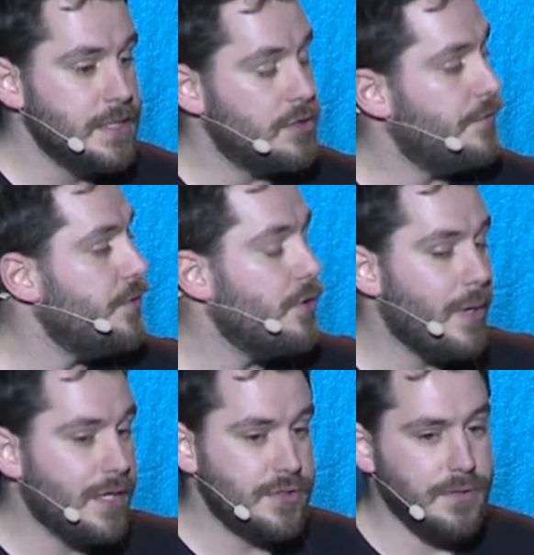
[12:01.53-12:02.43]
So if you know
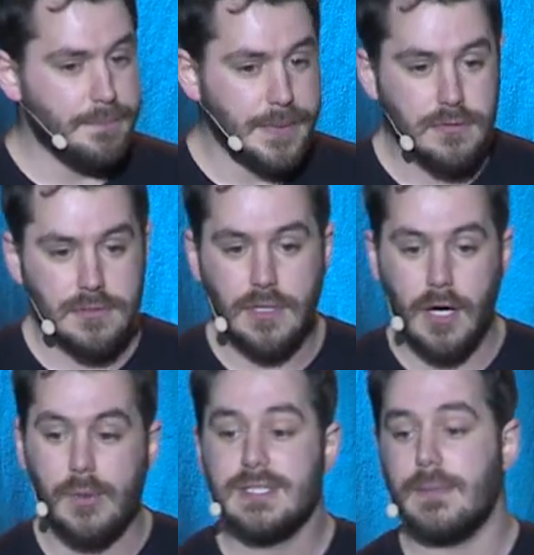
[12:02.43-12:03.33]
how to build an
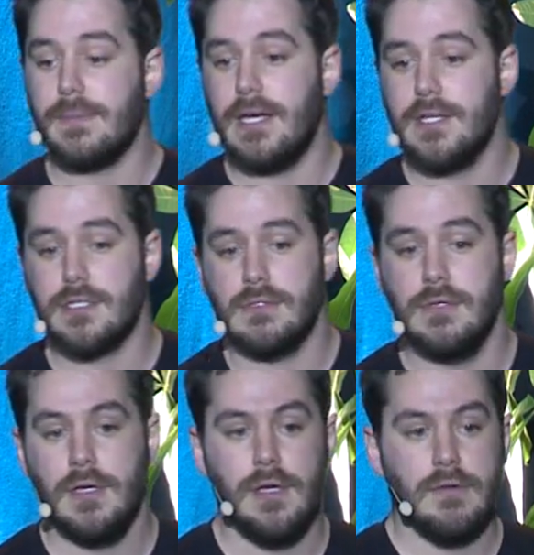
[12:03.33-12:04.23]
iOS application
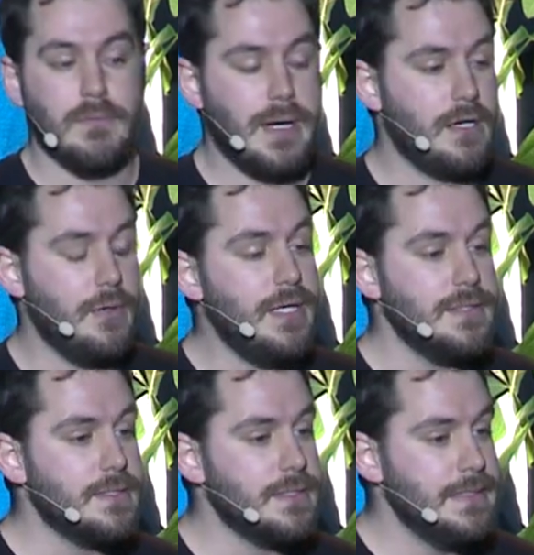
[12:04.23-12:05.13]
for
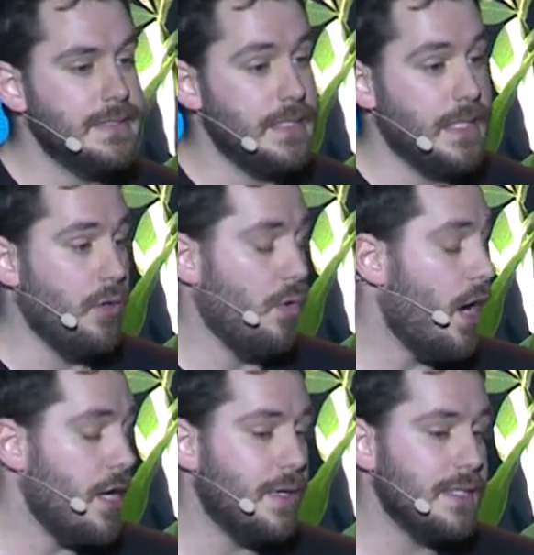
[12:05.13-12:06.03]
macOS or
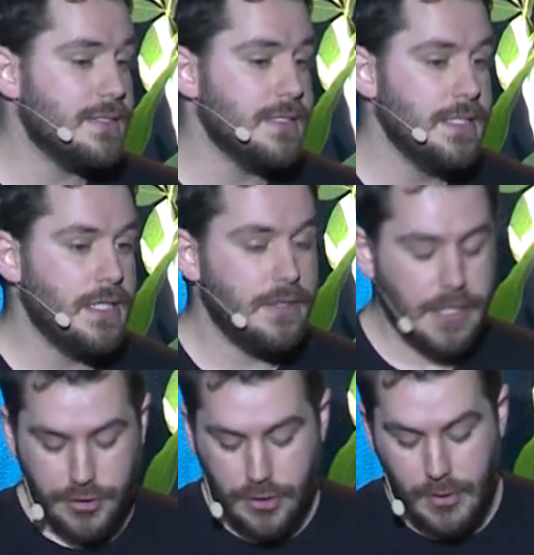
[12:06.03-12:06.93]
iOS,
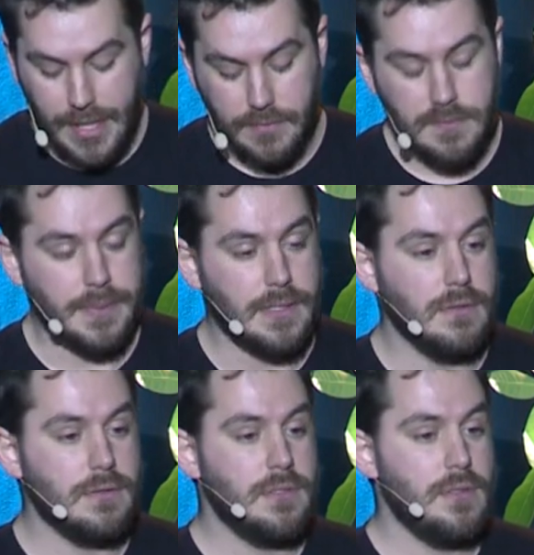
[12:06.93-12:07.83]
then you know how to
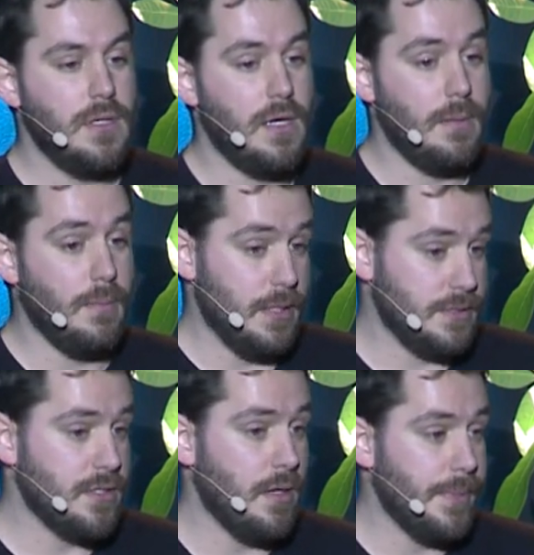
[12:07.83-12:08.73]
build
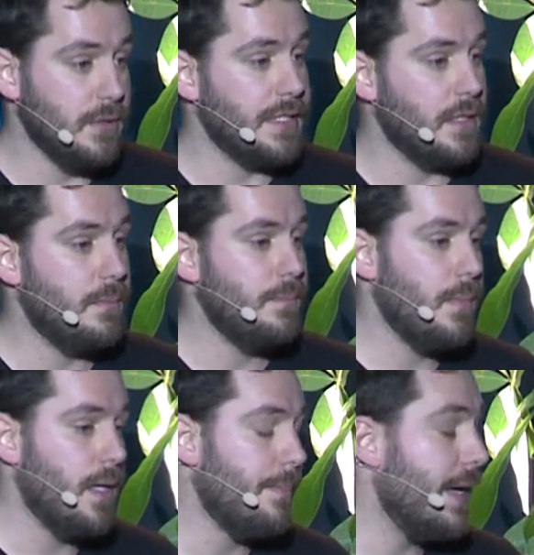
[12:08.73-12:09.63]
start building a
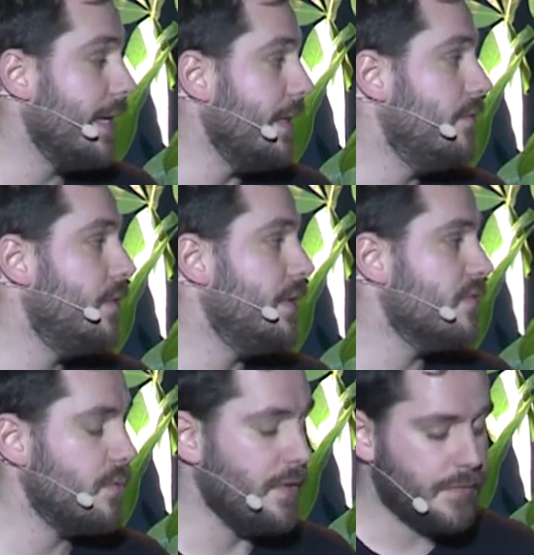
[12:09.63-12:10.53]
backend in
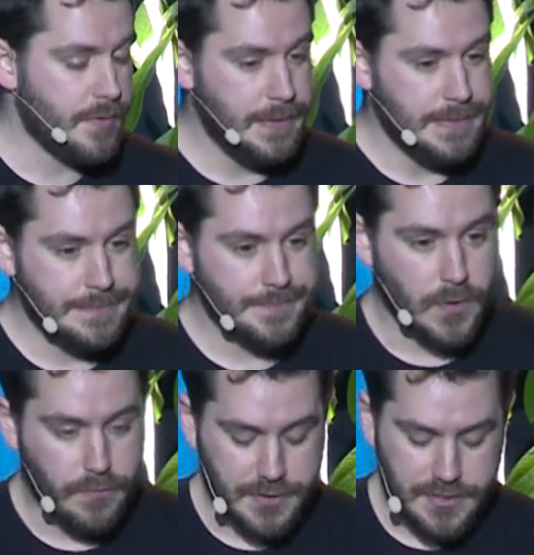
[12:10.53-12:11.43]
Swift
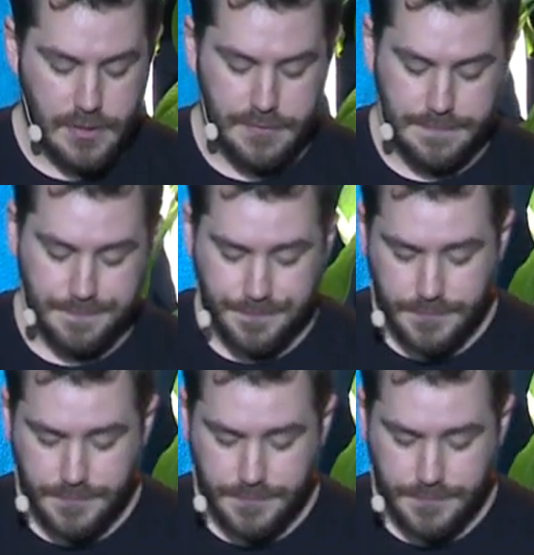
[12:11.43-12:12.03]
for the server.